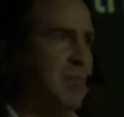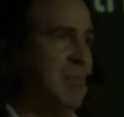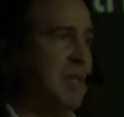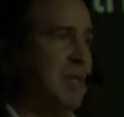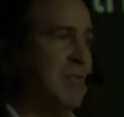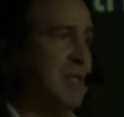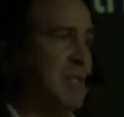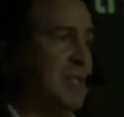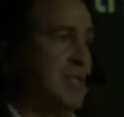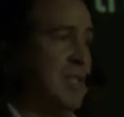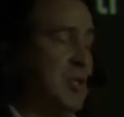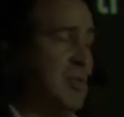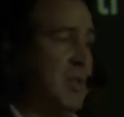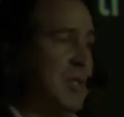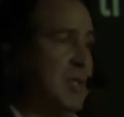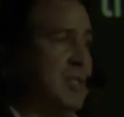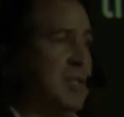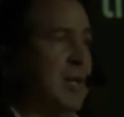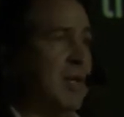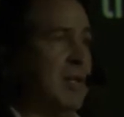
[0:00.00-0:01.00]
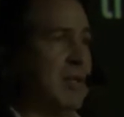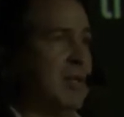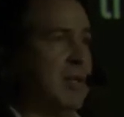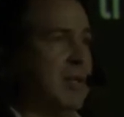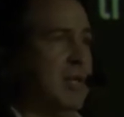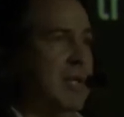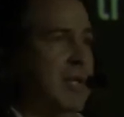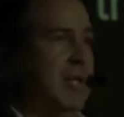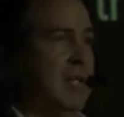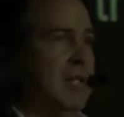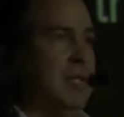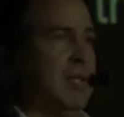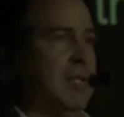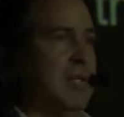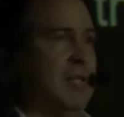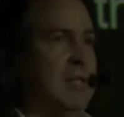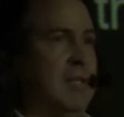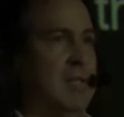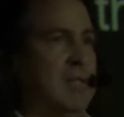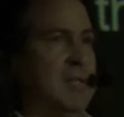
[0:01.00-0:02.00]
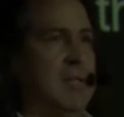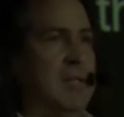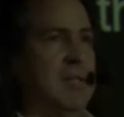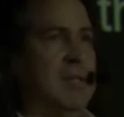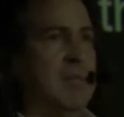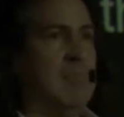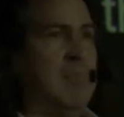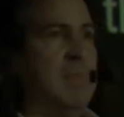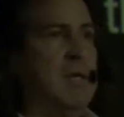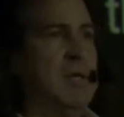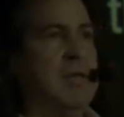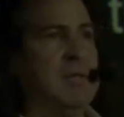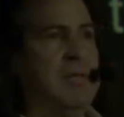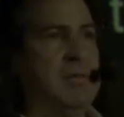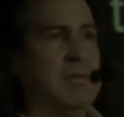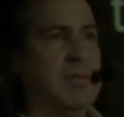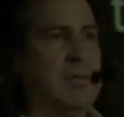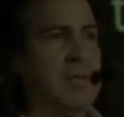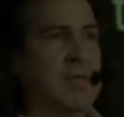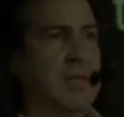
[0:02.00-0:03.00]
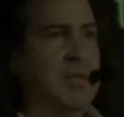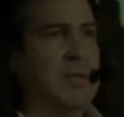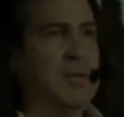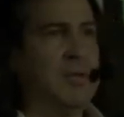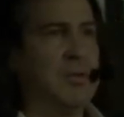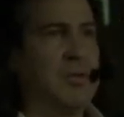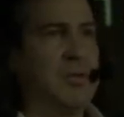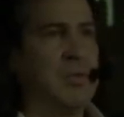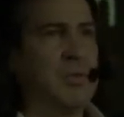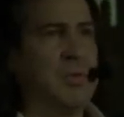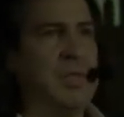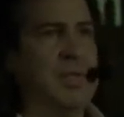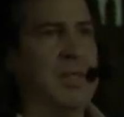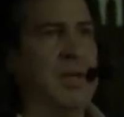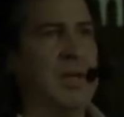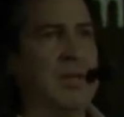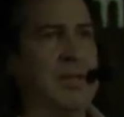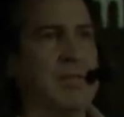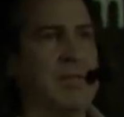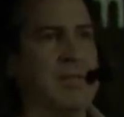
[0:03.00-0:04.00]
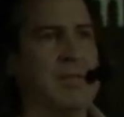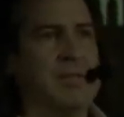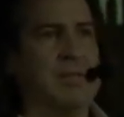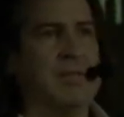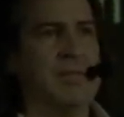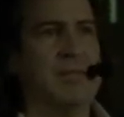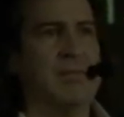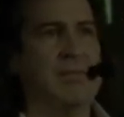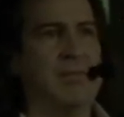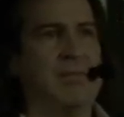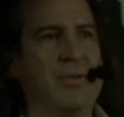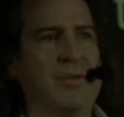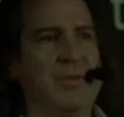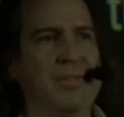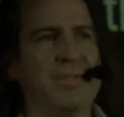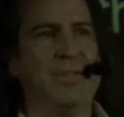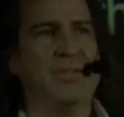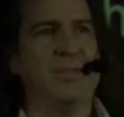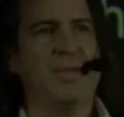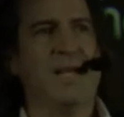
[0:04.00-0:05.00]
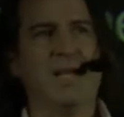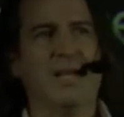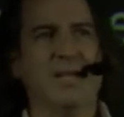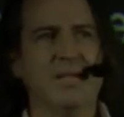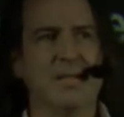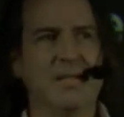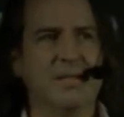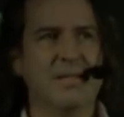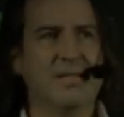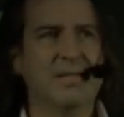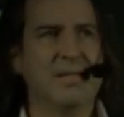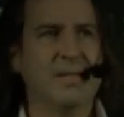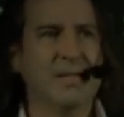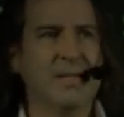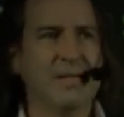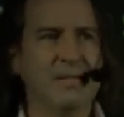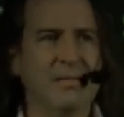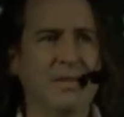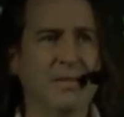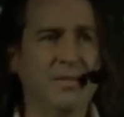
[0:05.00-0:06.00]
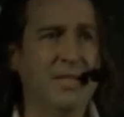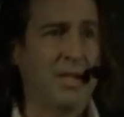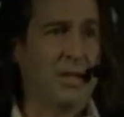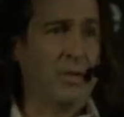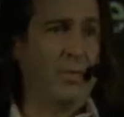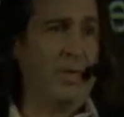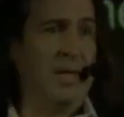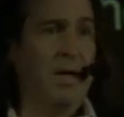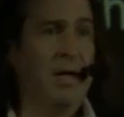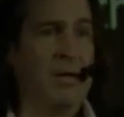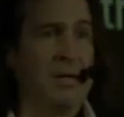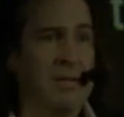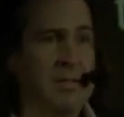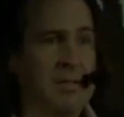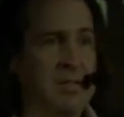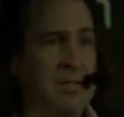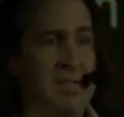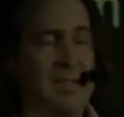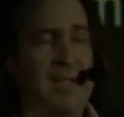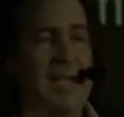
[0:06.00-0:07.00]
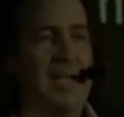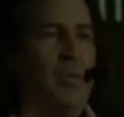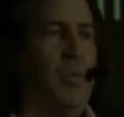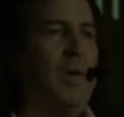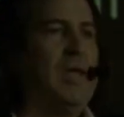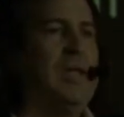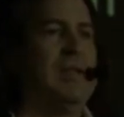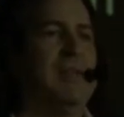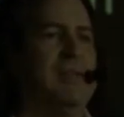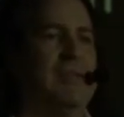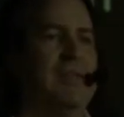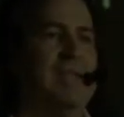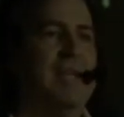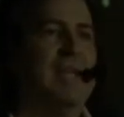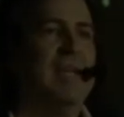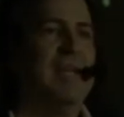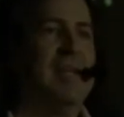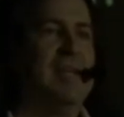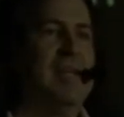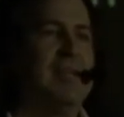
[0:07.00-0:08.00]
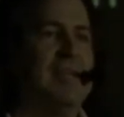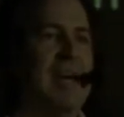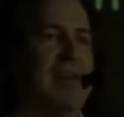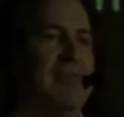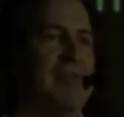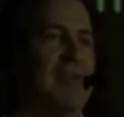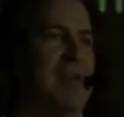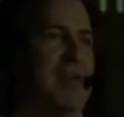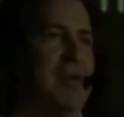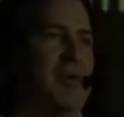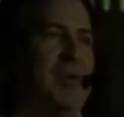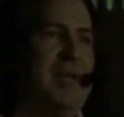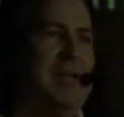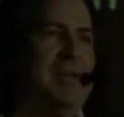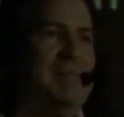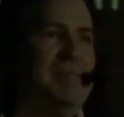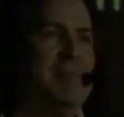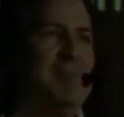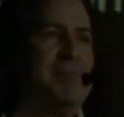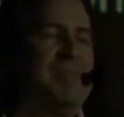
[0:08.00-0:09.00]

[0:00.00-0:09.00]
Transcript: But if I say, do you want a dollar uh, in a month or $3 in 32 days, they'll take $3 because they can wait another day that far away.